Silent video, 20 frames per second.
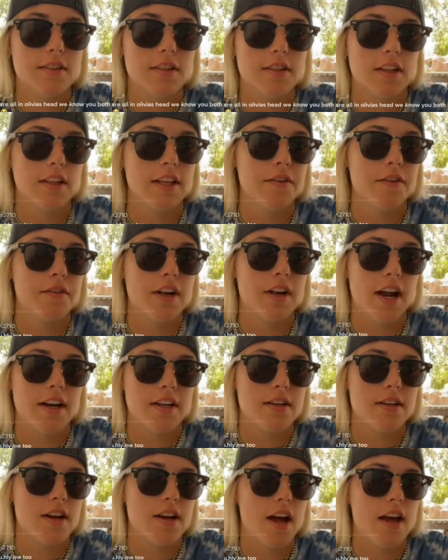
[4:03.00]
Liv and I
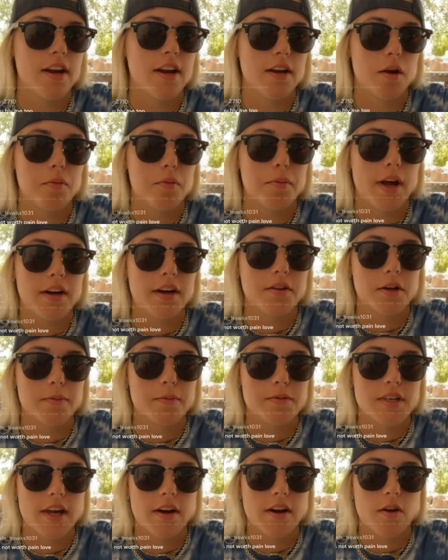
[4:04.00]
did not end on bad
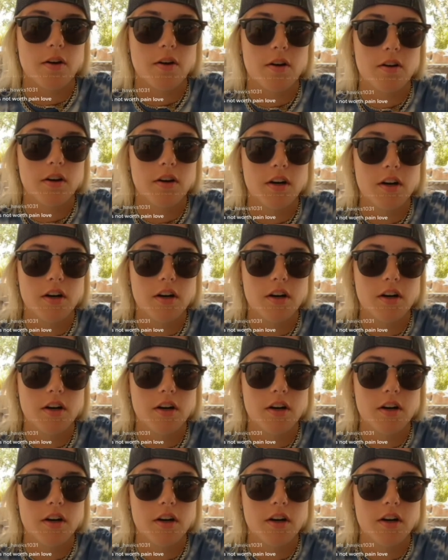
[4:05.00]
terms at all.